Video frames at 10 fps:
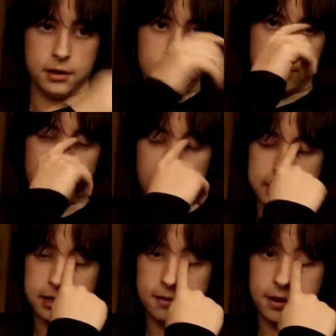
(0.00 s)
So
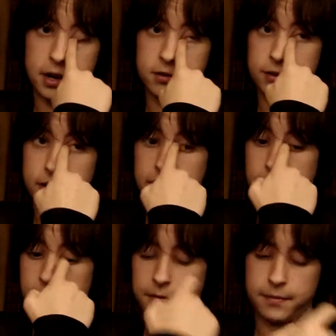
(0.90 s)
that's an advantage for you.
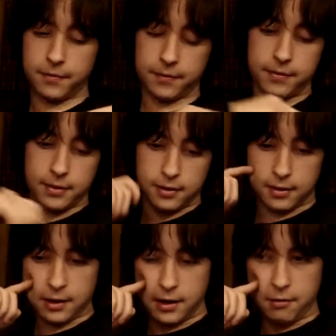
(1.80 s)

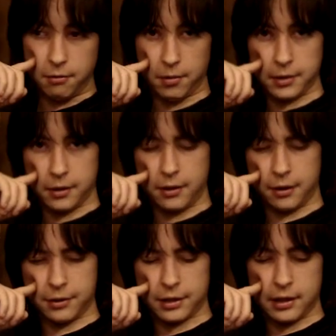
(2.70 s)
What was the other thing
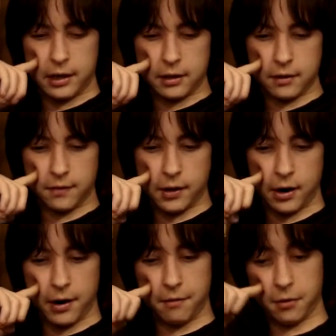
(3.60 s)
I was going to say?
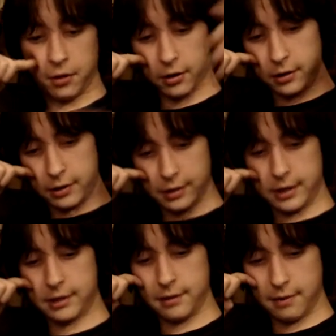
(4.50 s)
Alright, well, here's a
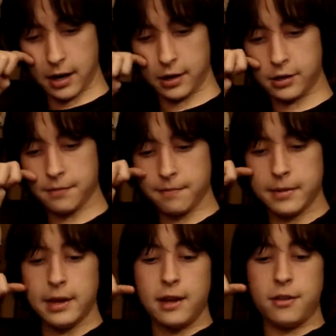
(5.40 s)
disadvantage.
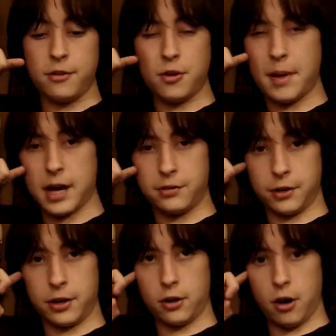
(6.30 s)
They're no match for
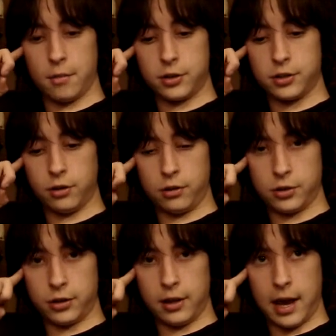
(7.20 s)
a good armored
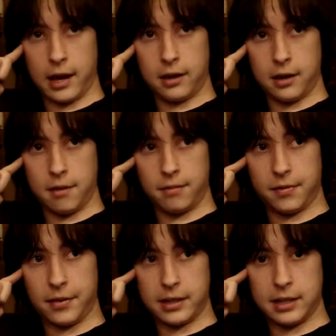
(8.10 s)
soldier. Like, if they're
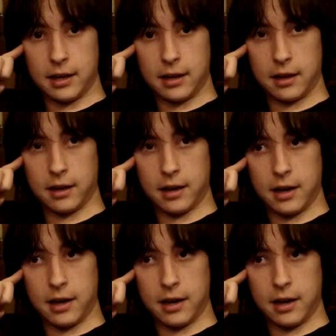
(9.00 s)
facing like